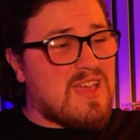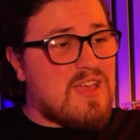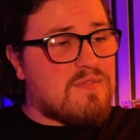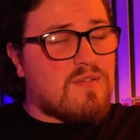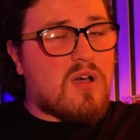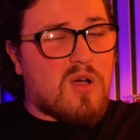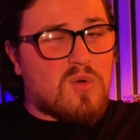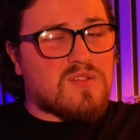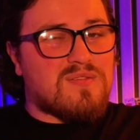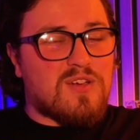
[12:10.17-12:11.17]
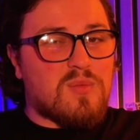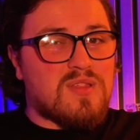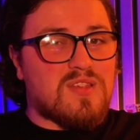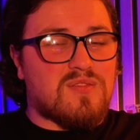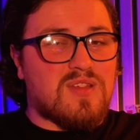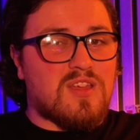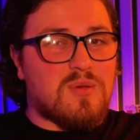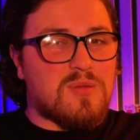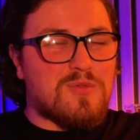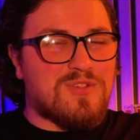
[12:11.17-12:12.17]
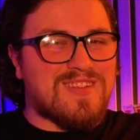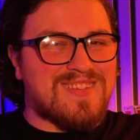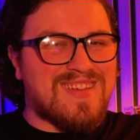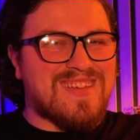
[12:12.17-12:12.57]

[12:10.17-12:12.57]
if I wasn't filming this video in the morning.